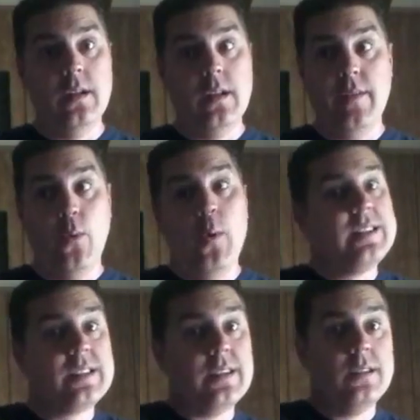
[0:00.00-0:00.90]

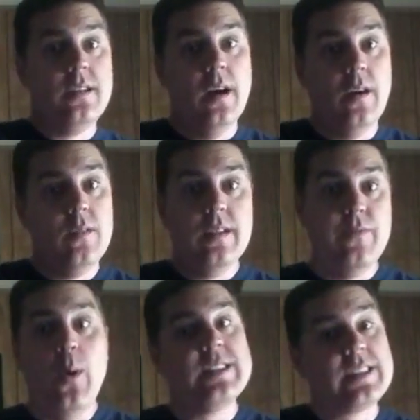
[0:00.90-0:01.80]
voids
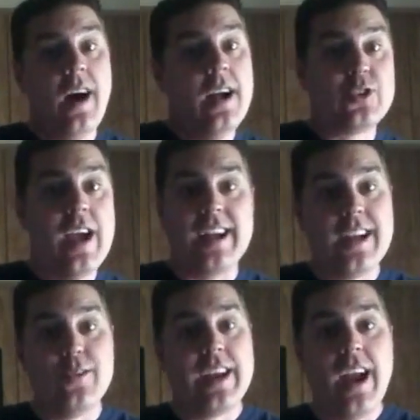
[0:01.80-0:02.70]
the contract. I
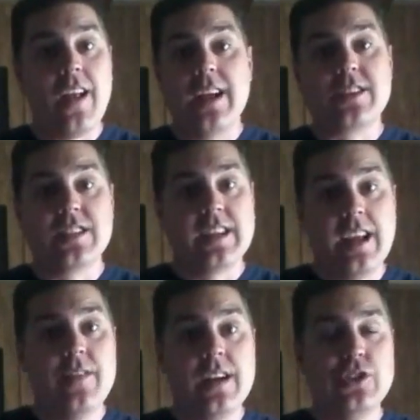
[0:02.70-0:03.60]
don't care. That's just a
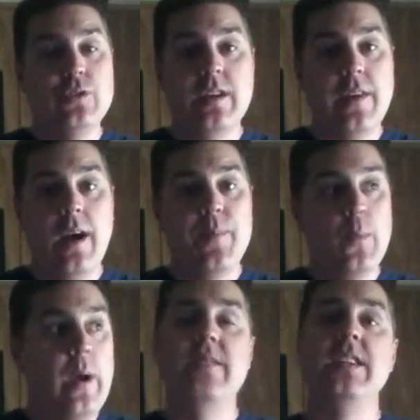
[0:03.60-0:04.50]
given because you give out
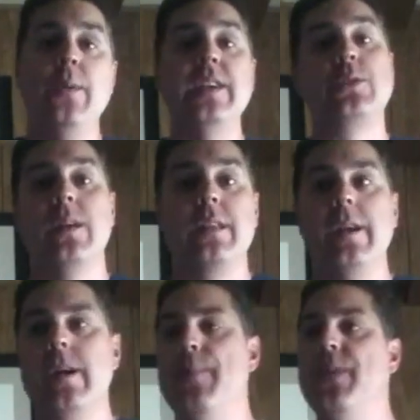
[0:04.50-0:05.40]
waves anyways throughout the
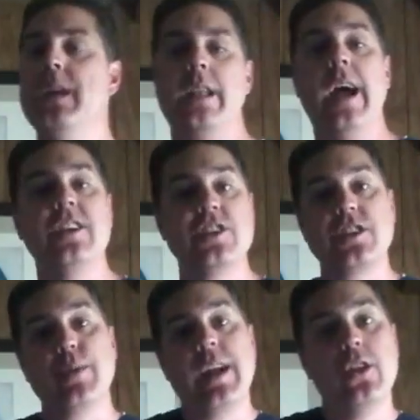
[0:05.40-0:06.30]
year. Now you just
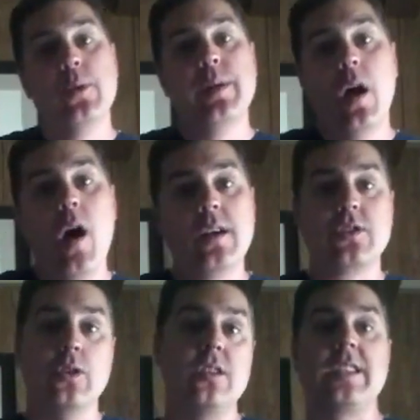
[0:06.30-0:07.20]
spread out a little bit longer,
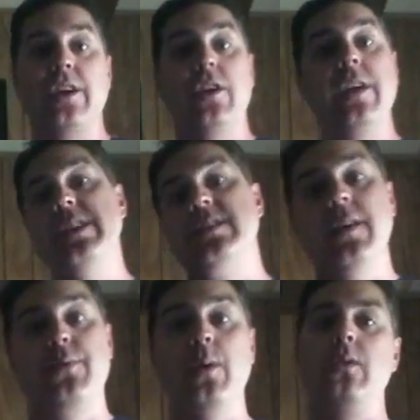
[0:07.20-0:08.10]
so it looks like you're giving us
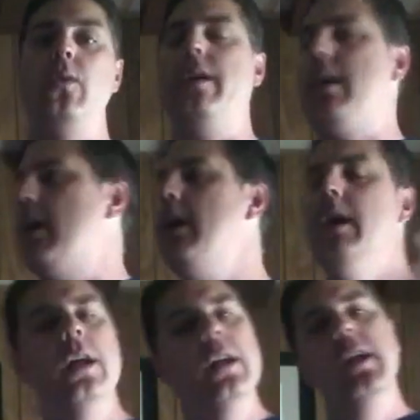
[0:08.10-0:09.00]
stuff throughout the whole year,
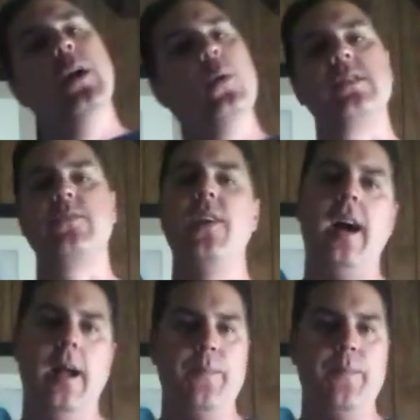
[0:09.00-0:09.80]
which is fine.